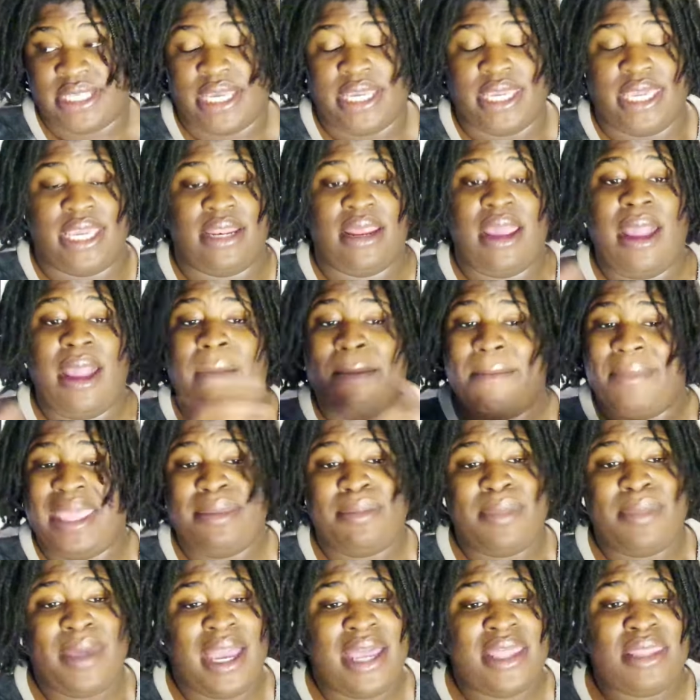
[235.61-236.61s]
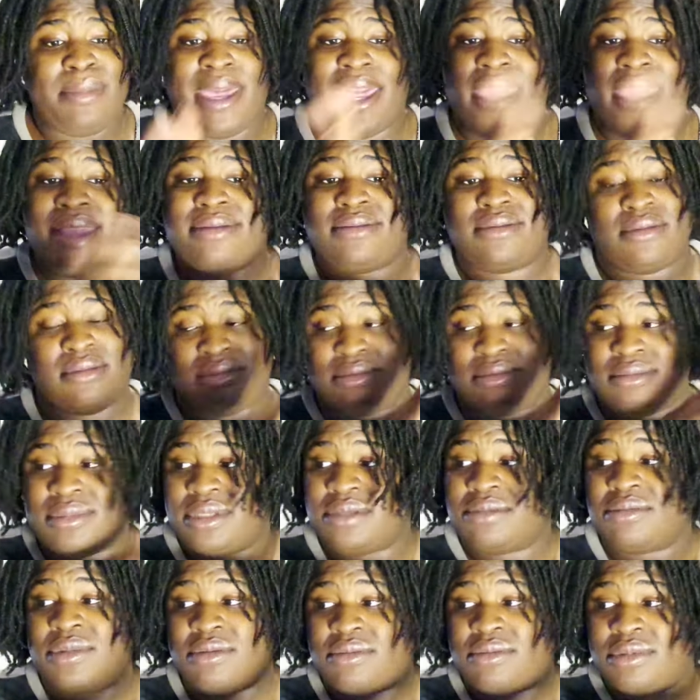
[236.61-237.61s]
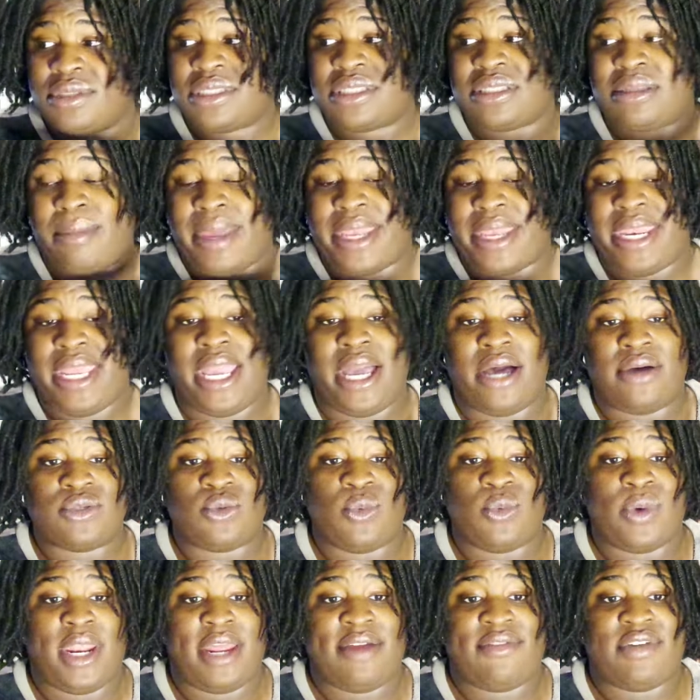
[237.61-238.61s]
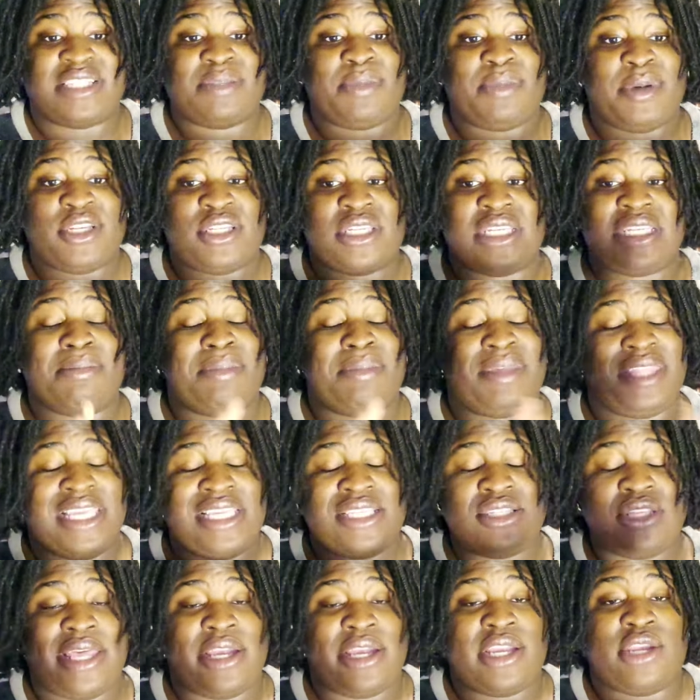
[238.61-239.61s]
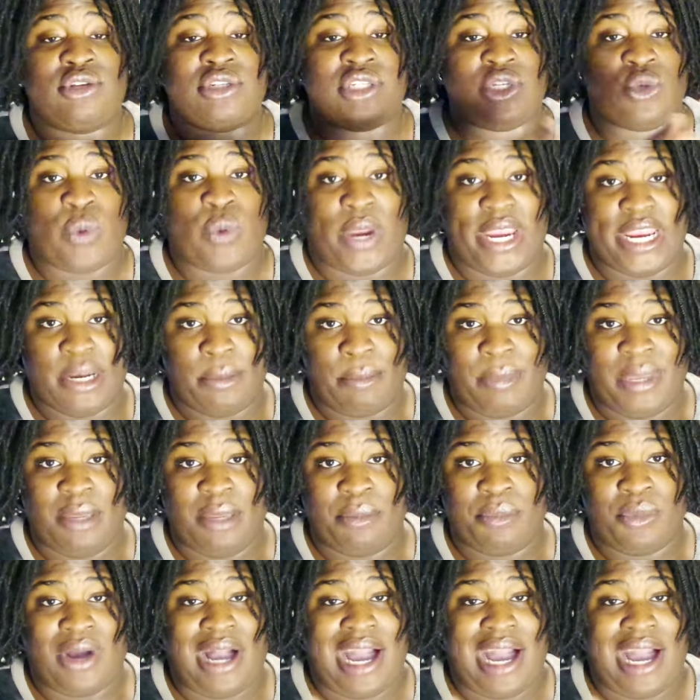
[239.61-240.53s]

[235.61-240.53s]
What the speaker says: Again, maybe behind the back, you know, somebody else or whatever, especially, but these are like usually random people.